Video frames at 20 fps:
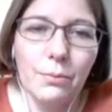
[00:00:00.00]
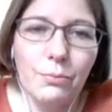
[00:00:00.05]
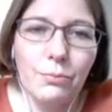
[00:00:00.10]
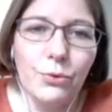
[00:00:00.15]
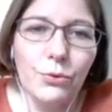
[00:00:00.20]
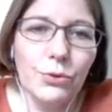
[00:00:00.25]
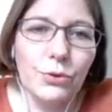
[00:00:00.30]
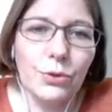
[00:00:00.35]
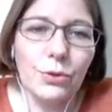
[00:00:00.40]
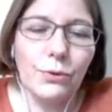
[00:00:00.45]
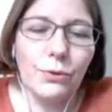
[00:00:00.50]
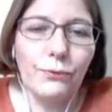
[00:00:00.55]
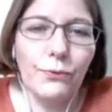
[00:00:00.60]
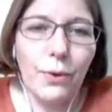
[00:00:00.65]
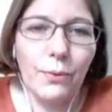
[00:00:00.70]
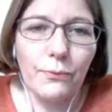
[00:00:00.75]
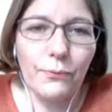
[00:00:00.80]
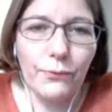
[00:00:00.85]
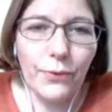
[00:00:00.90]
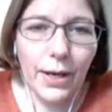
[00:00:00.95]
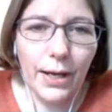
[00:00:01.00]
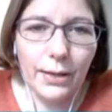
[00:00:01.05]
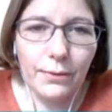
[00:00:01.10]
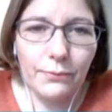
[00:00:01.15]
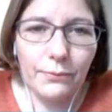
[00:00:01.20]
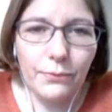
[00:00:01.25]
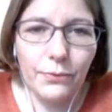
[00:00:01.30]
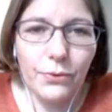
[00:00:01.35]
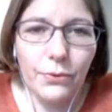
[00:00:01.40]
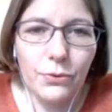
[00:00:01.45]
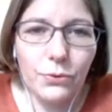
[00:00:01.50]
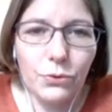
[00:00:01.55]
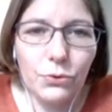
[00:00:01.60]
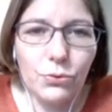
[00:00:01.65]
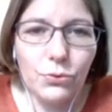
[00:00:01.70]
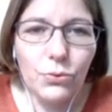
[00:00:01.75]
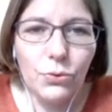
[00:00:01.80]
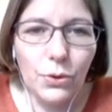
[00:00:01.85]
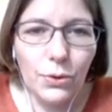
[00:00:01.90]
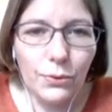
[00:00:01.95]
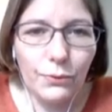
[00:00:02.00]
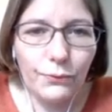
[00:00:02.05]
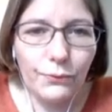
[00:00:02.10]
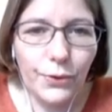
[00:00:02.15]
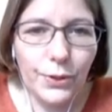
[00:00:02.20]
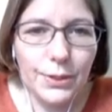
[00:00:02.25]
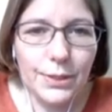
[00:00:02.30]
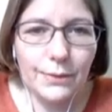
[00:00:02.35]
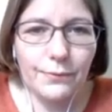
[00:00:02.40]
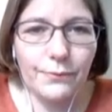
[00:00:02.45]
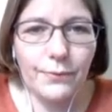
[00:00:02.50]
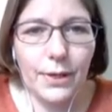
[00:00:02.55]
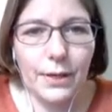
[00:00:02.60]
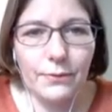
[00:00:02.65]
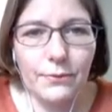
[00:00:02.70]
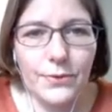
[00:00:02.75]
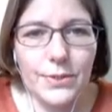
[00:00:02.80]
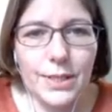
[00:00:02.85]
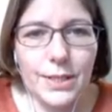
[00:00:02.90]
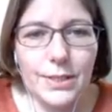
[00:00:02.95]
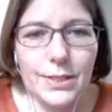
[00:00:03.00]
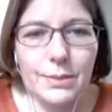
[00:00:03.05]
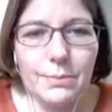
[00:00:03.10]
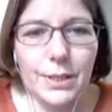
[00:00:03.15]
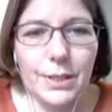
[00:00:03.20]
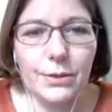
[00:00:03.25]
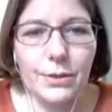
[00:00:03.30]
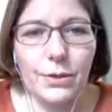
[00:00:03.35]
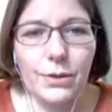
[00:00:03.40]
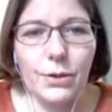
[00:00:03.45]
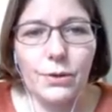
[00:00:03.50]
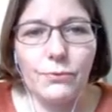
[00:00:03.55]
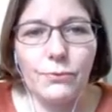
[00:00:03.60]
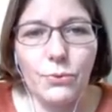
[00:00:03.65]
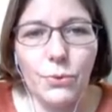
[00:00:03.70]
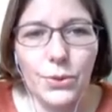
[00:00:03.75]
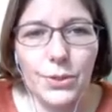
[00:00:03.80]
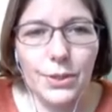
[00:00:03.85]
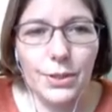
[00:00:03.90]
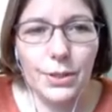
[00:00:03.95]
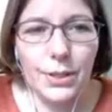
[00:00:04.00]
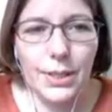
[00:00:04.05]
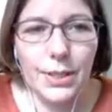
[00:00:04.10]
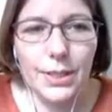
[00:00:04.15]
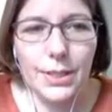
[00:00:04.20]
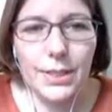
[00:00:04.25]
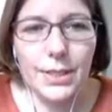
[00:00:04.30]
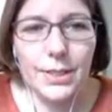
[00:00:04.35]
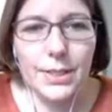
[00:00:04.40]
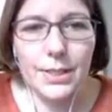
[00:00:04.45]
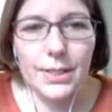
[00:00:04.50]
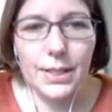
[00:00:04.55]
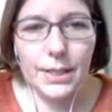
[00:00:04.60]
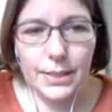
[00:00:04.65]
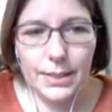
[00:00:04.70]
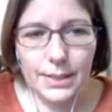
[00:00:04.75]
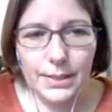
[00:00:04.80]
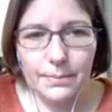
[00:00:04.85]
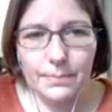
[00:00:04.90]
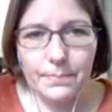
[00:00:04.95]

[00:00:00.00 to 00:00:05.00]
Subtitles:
put from 5 to 45 centimeters of water in this study.